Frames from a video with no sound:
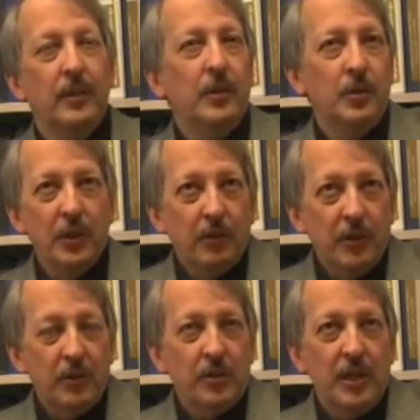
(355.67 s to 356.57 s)
you
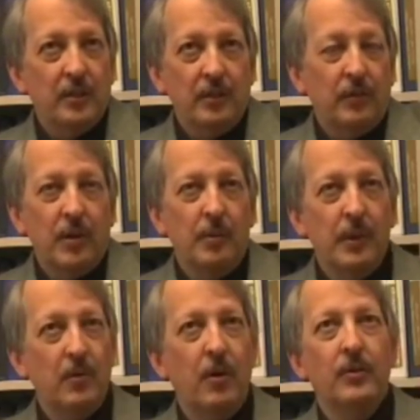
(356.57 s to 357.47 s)
decrease your chances of
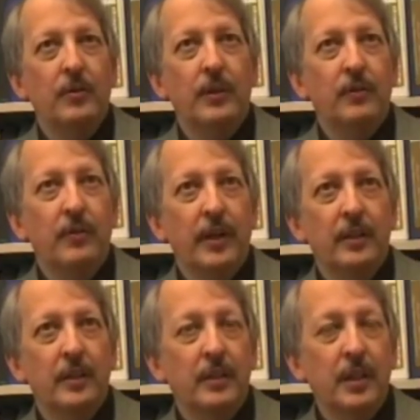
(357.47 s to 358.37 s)
coming across an
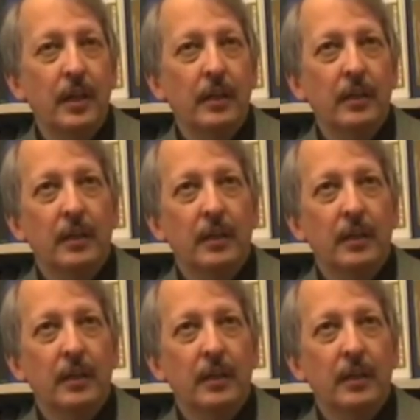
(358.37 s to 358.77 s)
infected tick.